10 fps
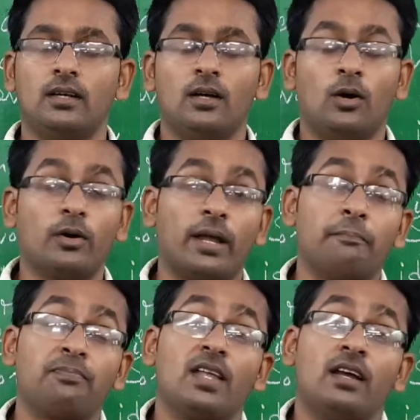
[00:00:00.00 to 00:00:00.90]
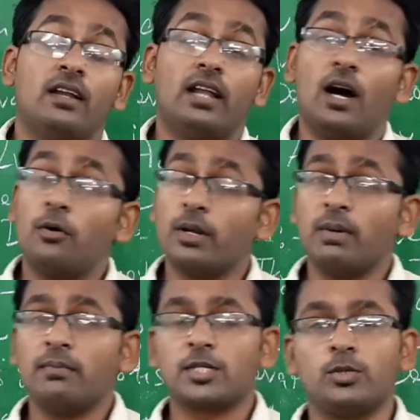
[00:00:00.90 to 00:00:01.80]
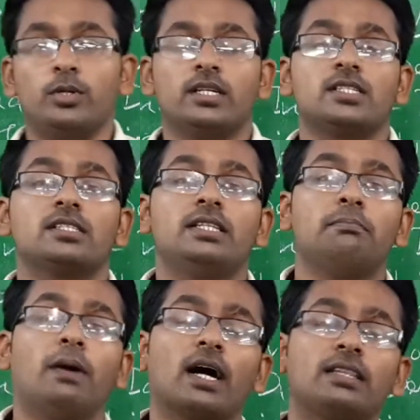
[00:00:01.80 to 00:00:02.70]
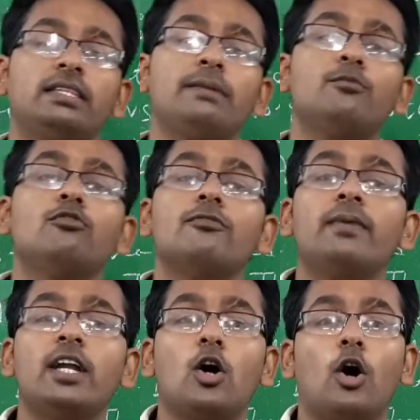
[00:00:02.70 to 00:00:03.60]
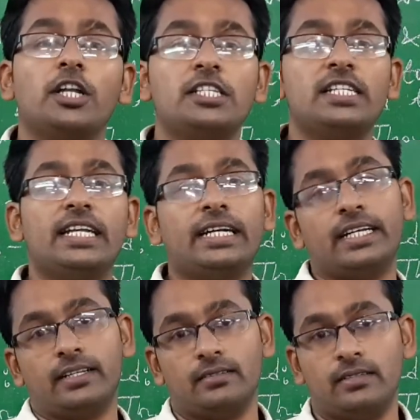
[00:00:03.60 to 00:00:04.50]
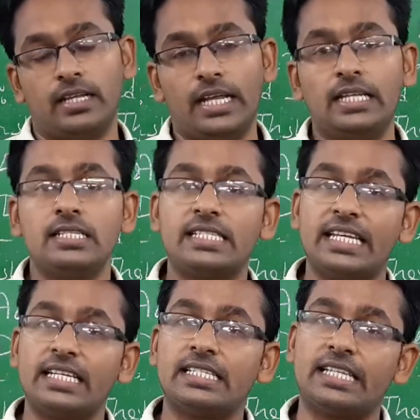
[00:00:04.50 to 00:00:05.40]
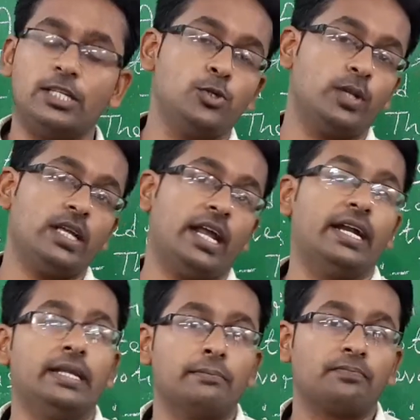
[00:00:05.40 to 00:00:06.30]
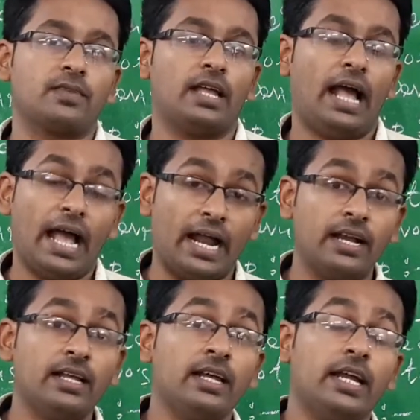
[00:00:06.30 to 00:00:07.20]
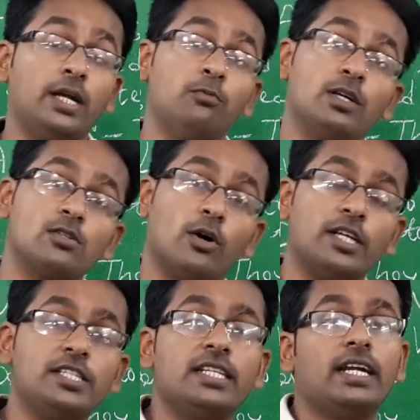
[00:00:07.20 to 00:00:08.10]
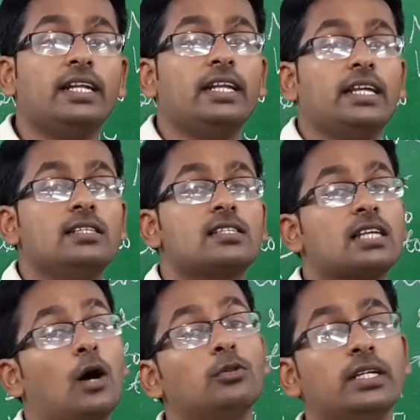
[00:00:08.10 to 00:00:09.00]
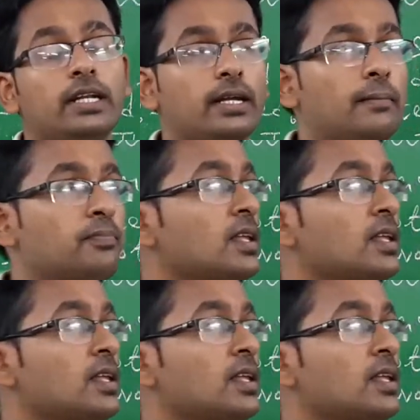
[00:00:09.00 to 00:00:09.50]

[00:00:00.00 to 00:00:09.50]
Okay, now remember students, the Bhakti movement originated in 6th century AD and it was originated in South India.